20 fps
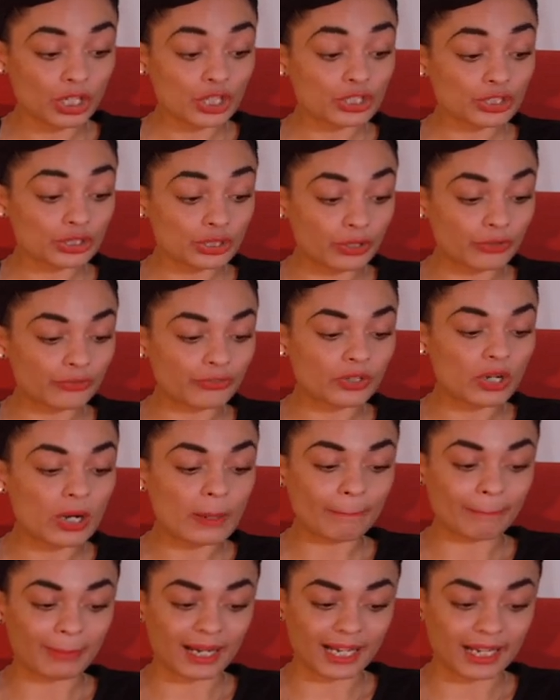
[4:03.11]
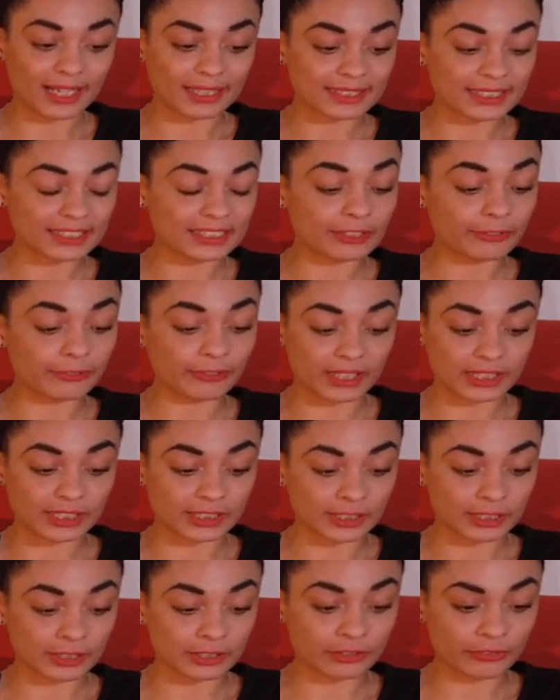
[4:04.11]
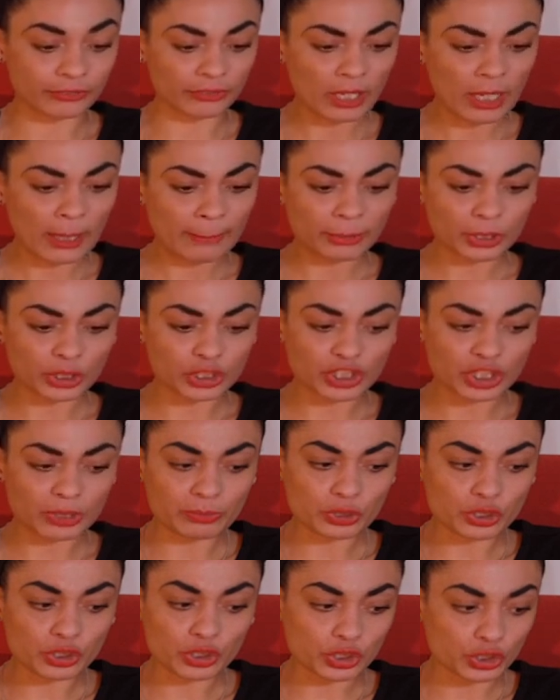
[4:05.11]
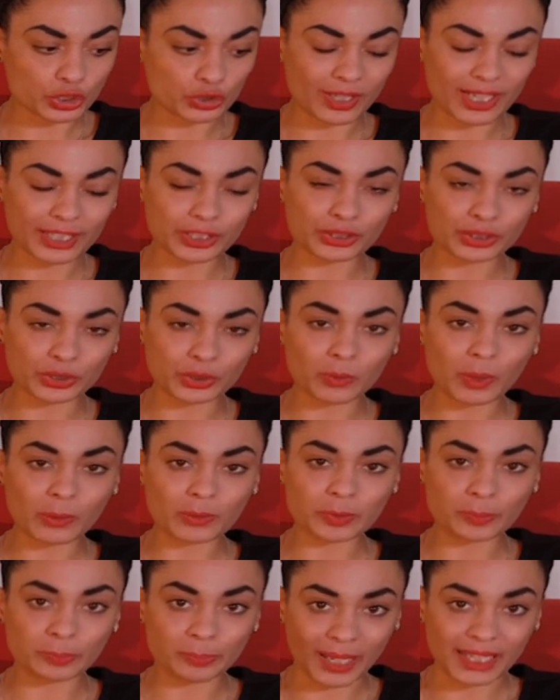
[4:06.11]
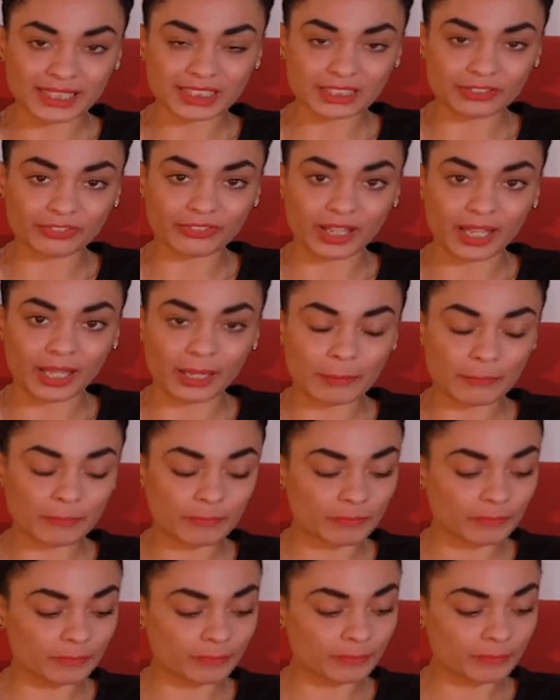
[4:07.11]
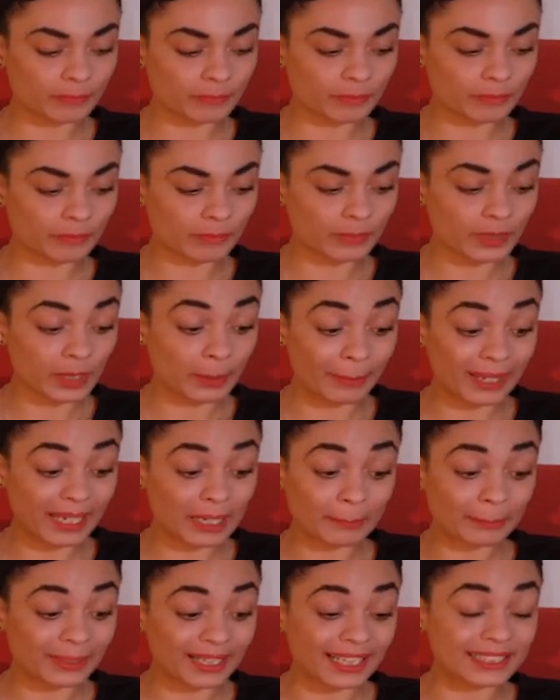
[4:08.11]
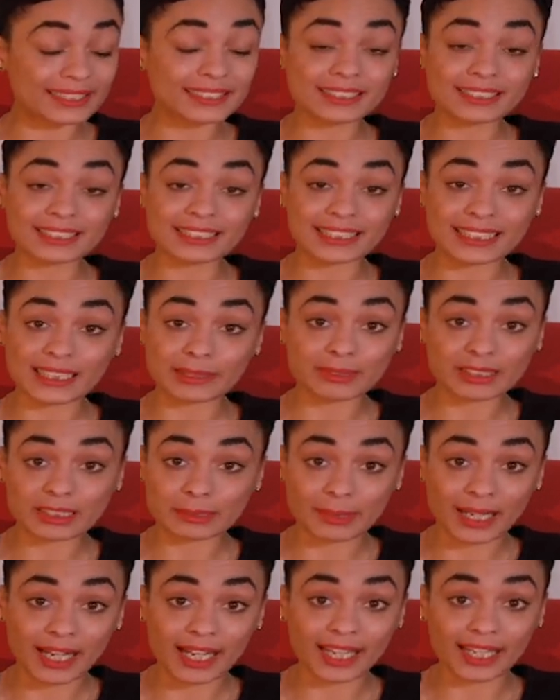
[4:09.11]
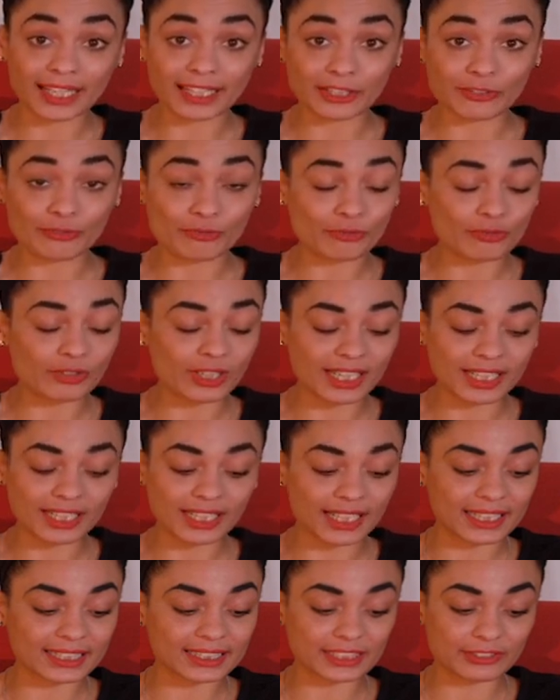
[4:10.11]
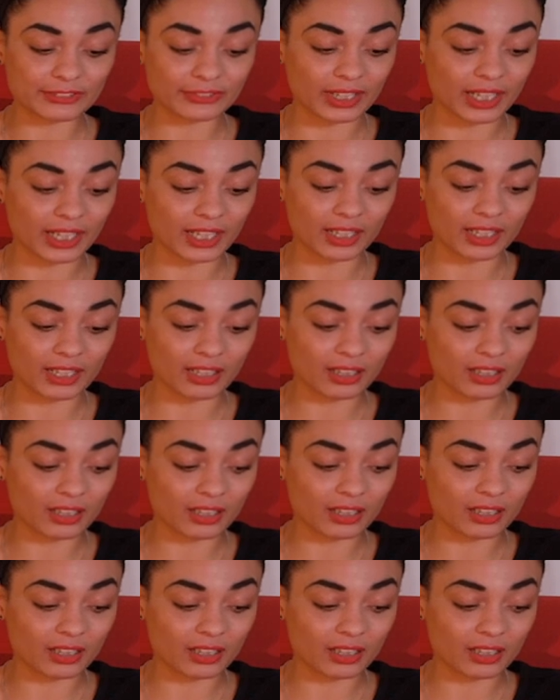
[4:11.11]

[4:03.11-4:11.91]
Sophie got mad and defensive because she was just trying to do what was best for him, making plans to see him smile and reignite his fire.